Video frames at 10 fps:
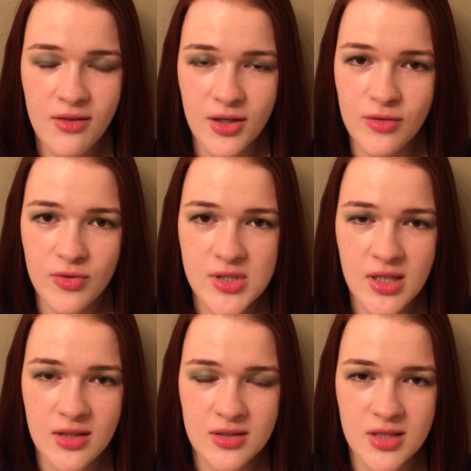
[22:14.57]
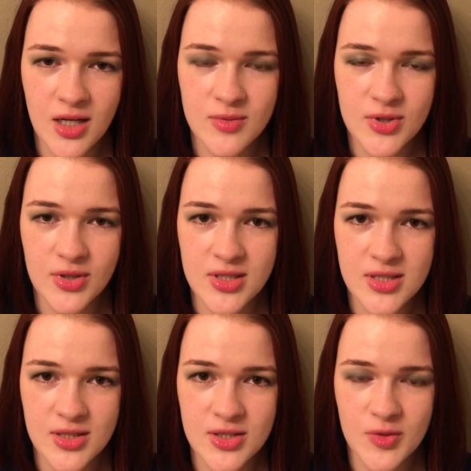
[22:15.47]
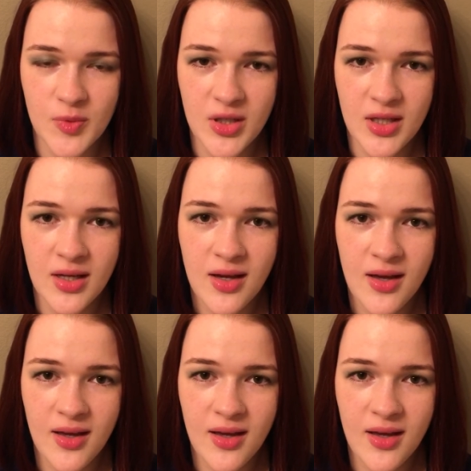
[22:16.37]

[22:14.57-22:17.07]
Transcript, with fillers: Thank you for taking the time to listen to me.